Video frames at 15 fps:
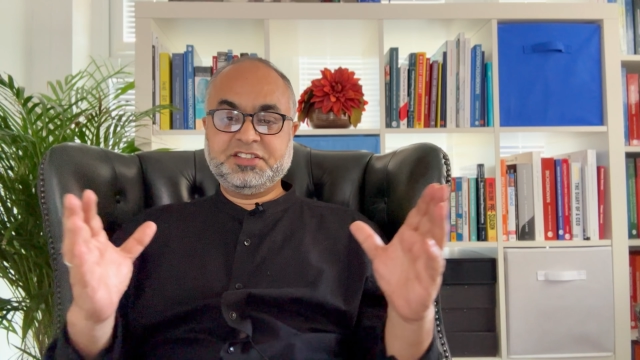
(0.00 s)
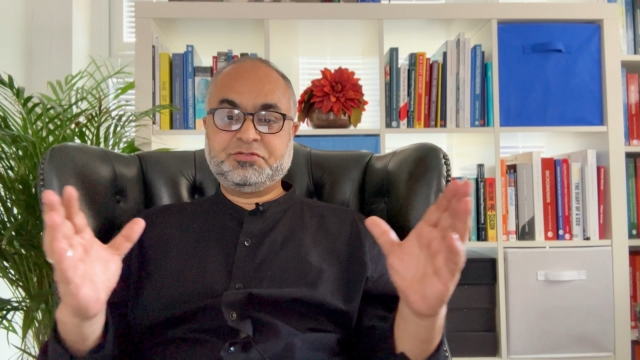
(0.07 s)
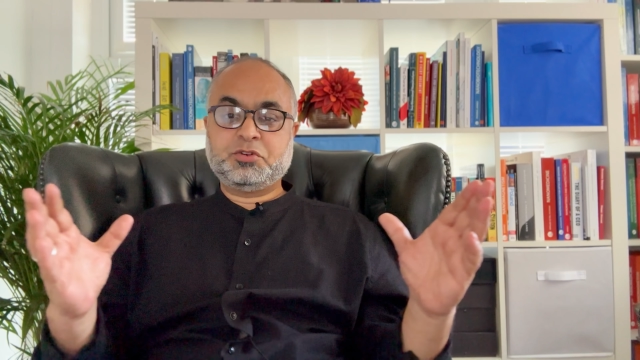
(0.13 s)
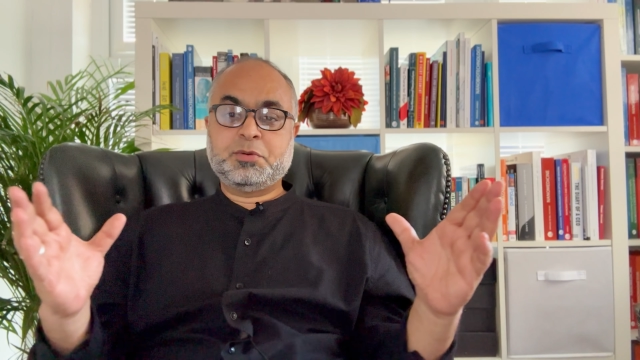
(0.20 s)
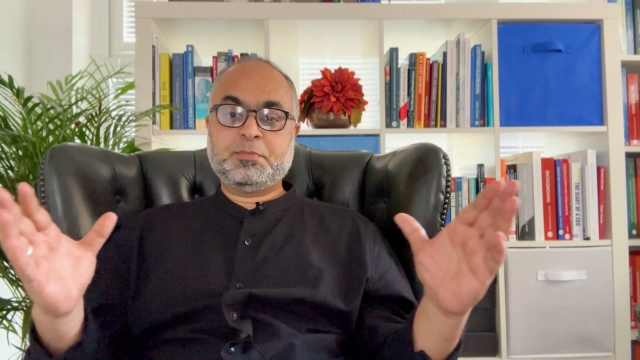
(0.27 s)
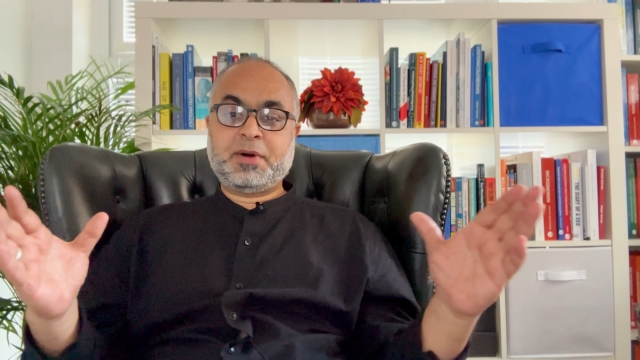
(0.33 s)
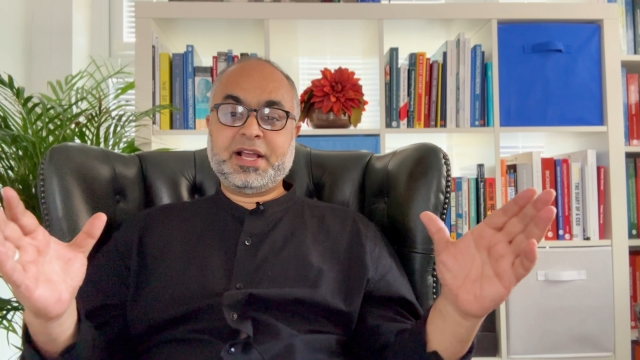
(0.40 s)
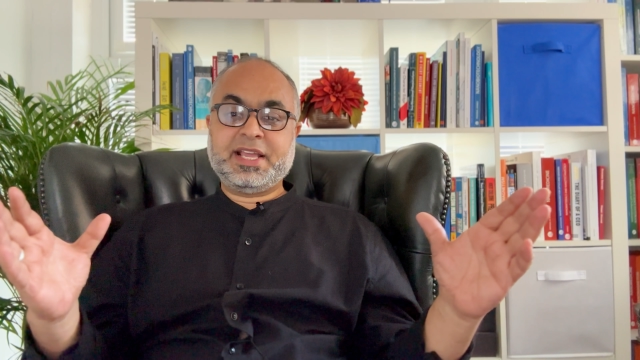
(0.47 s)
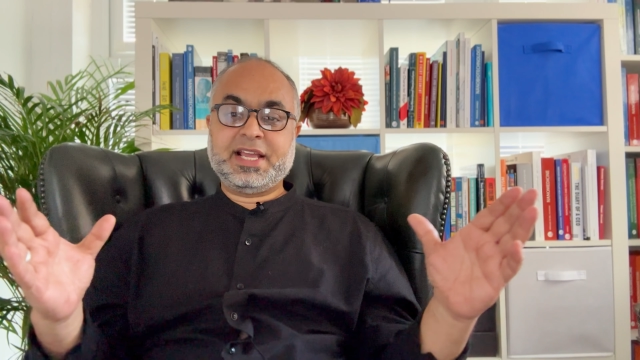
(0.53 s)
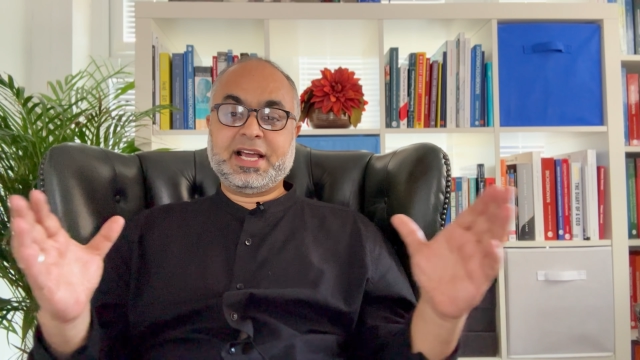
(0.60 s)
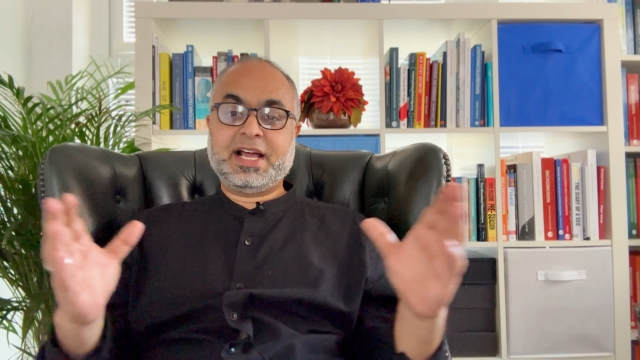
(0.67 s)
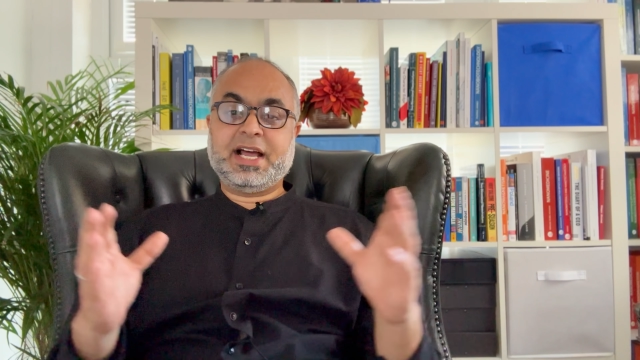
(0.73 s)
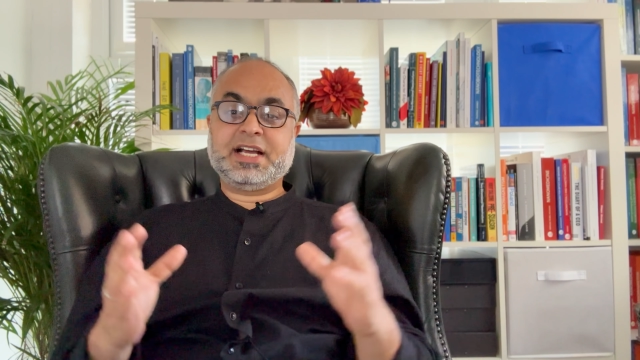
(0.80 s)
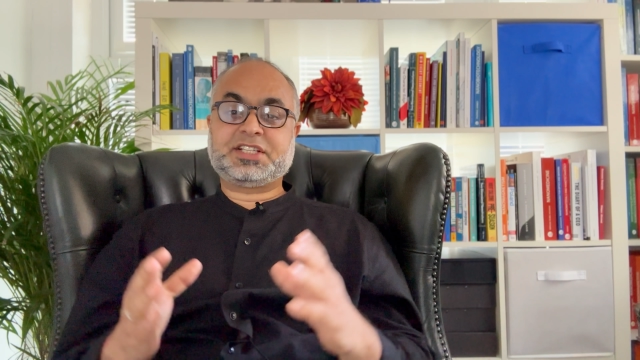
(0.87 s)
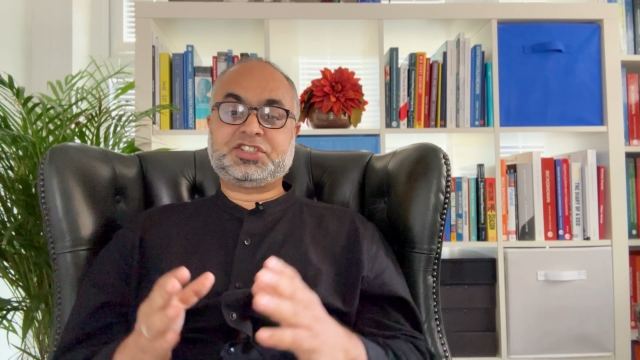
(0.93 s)
were my
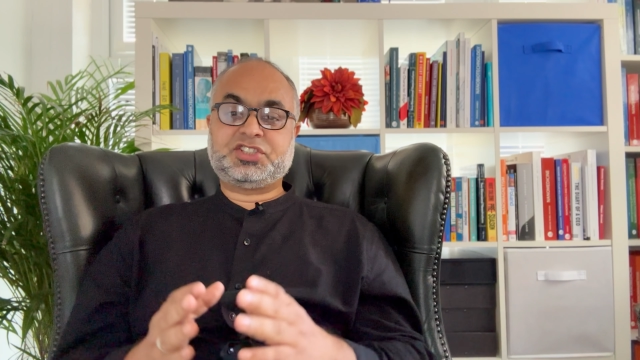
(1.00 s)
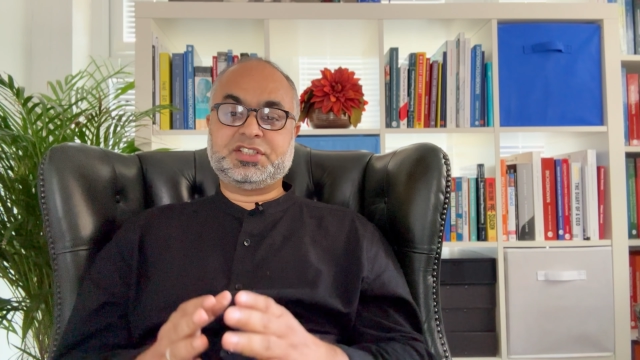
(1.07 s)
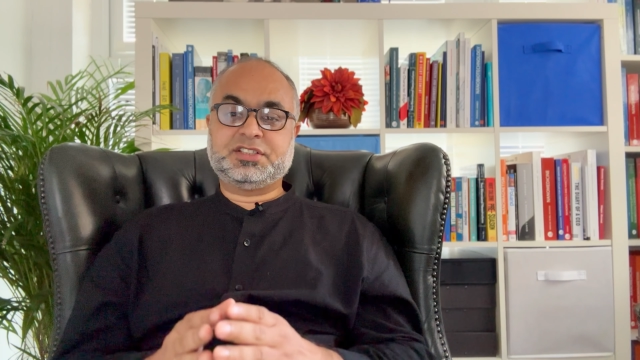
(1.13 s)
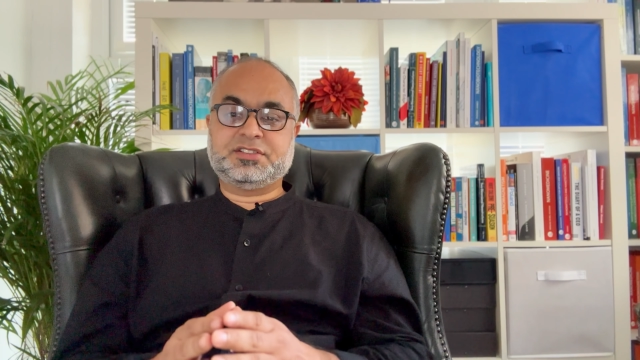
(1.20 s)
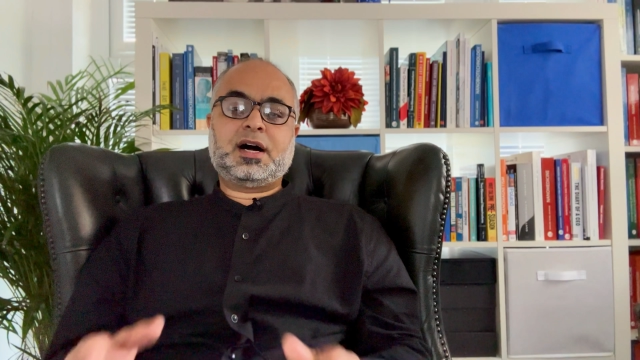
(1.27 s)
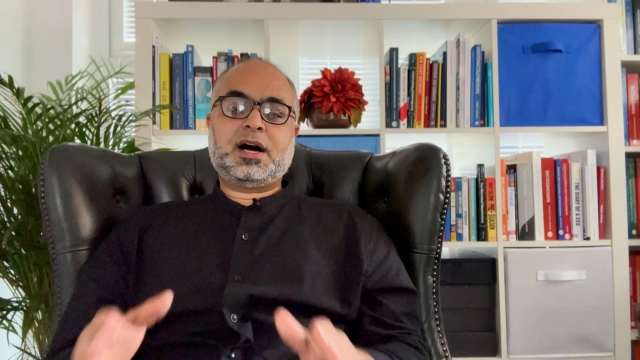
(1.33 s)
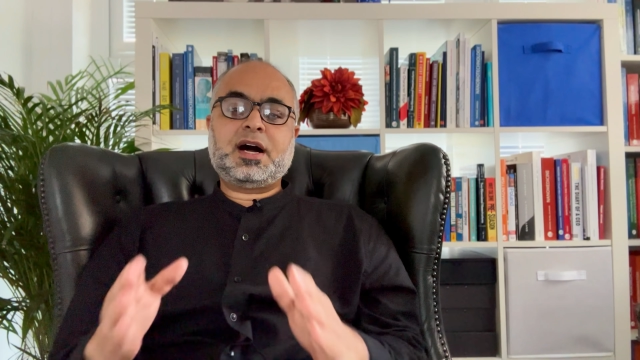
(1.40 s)
actions.